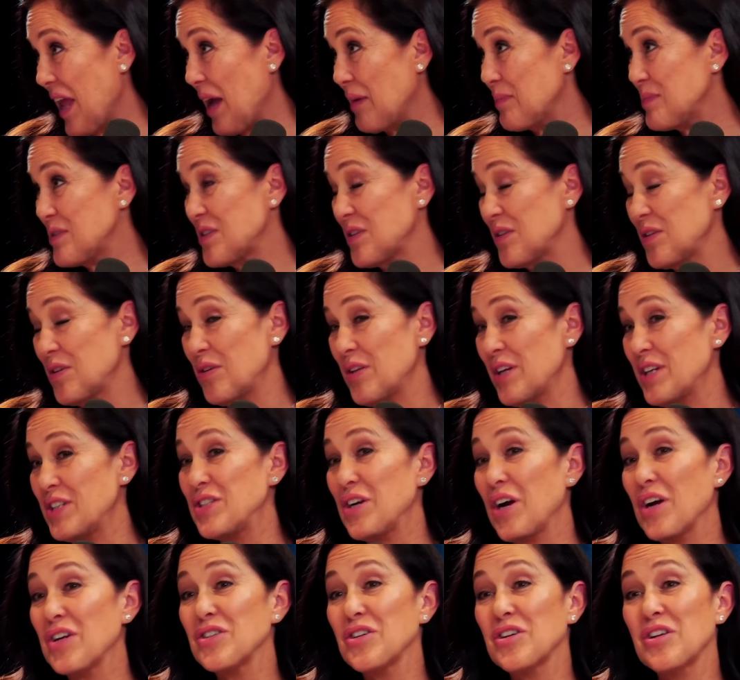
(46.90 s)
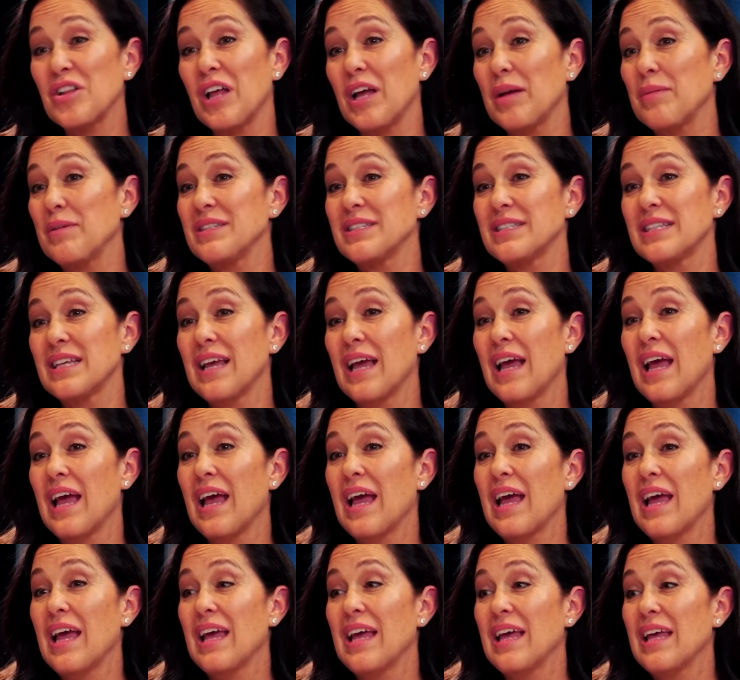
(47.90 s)
Absolutely. Dr. Klimas,
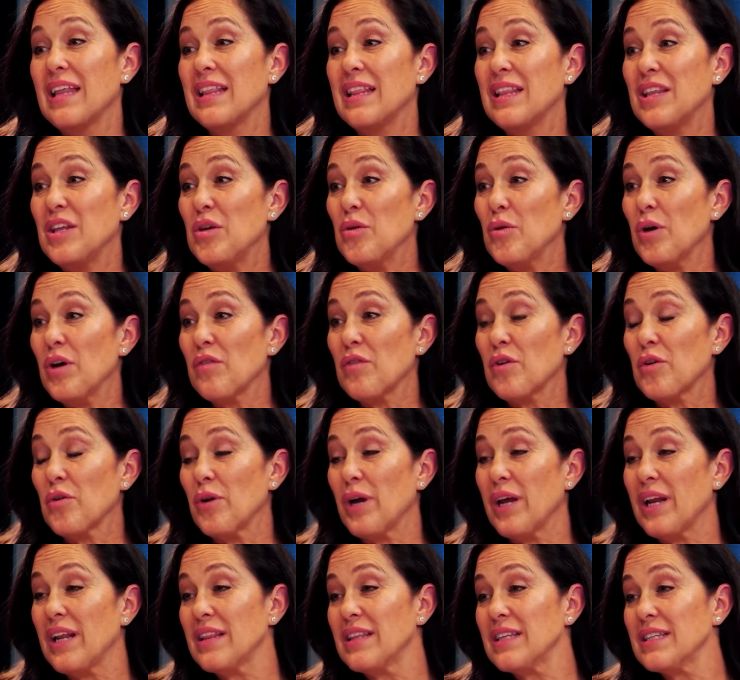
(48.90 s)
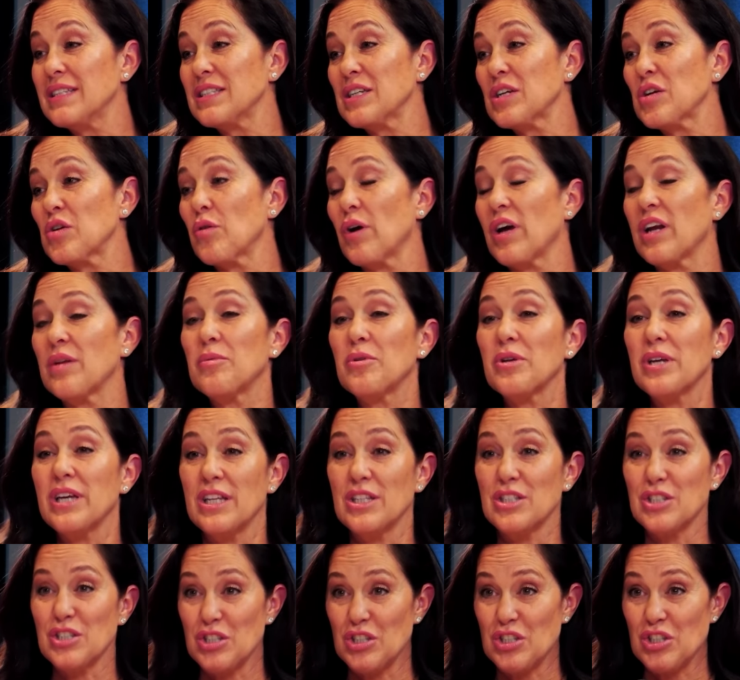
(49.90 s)
you have created this incredible
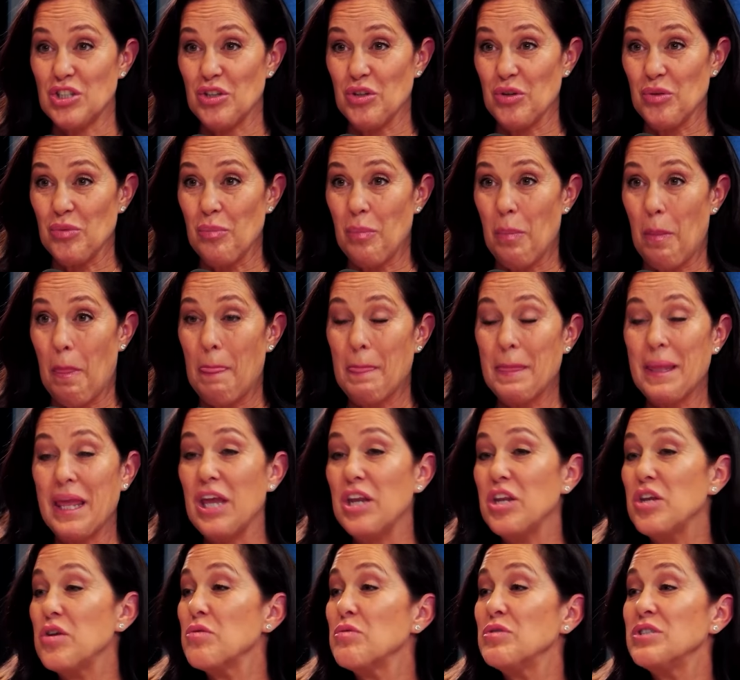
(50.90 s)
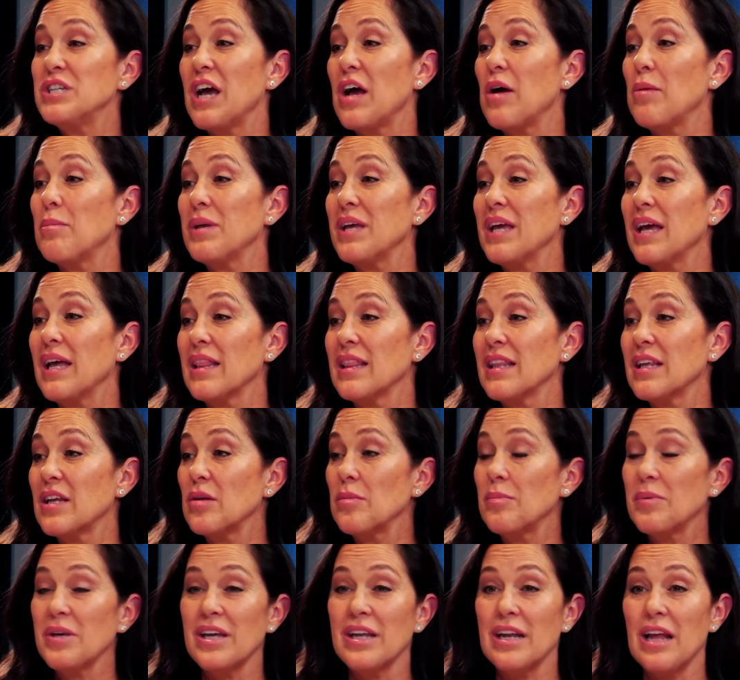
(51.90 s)
institute. Can you tell me a
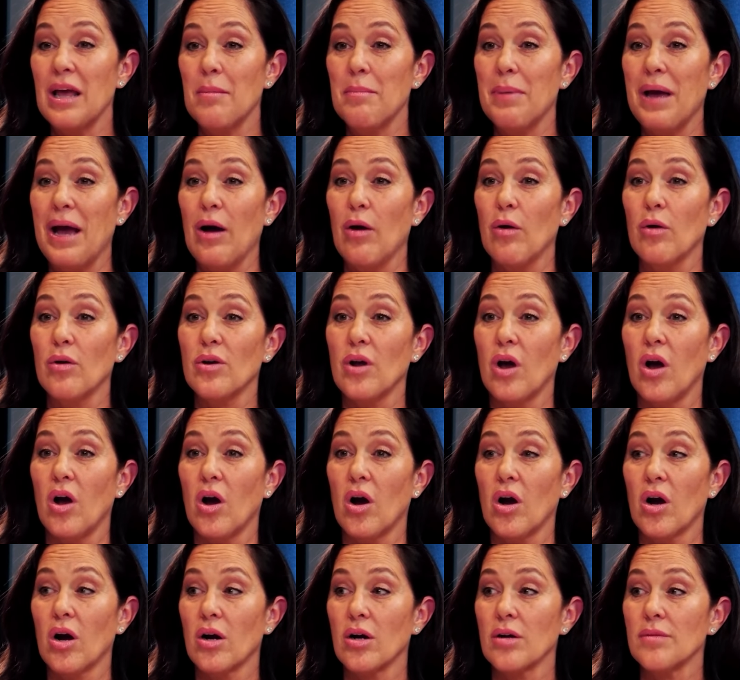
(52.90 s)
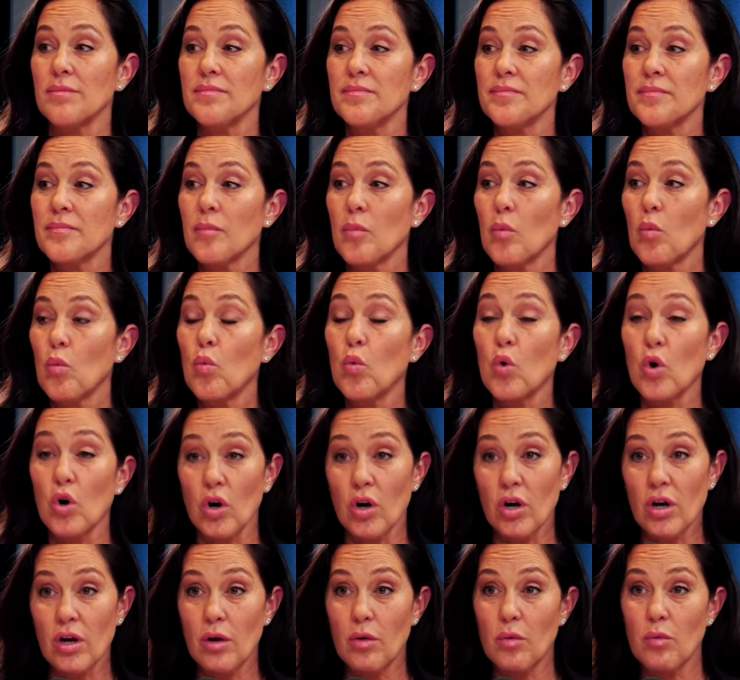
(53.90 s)
little bit about our
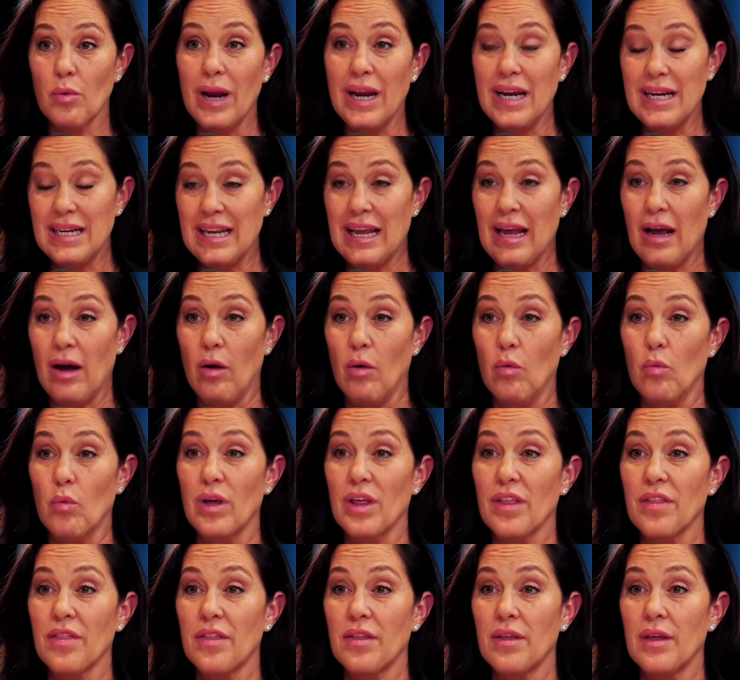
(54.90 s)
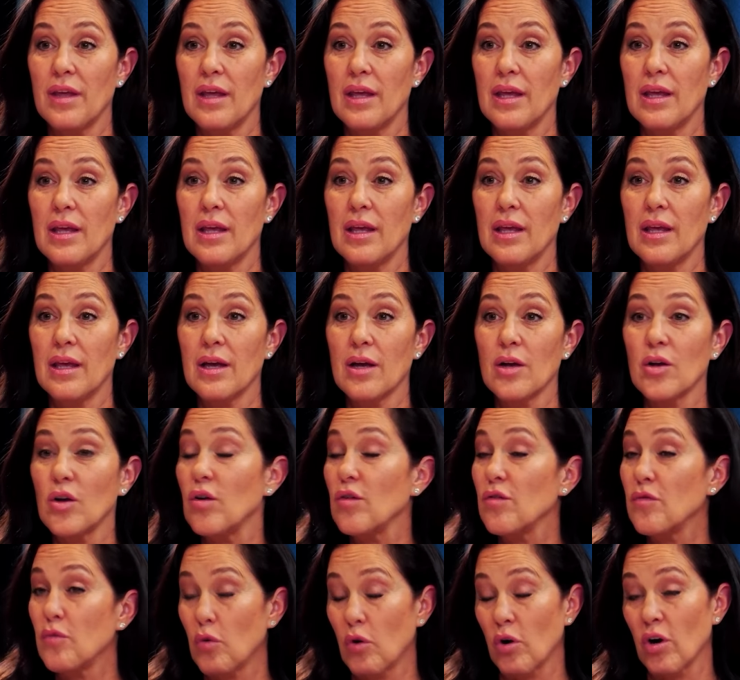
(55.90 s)
work right now with
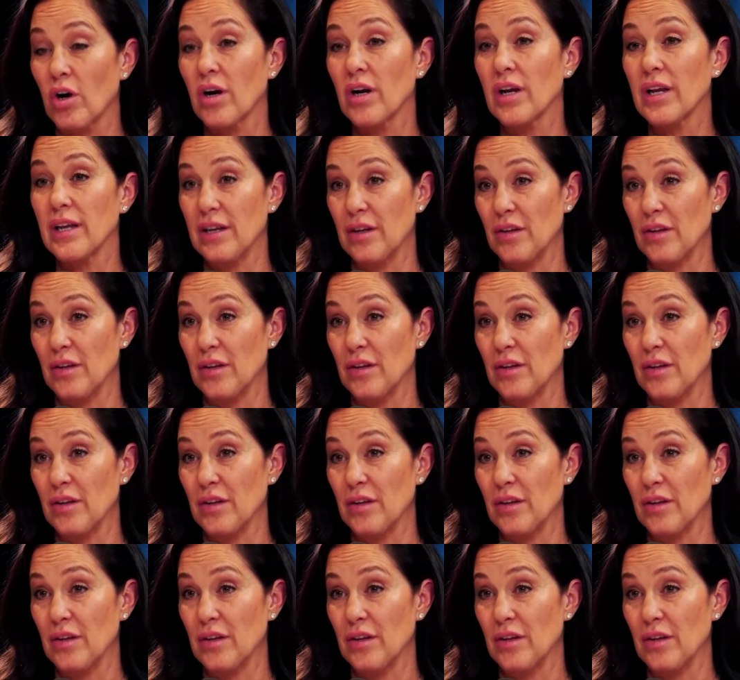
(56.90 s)
Gulf War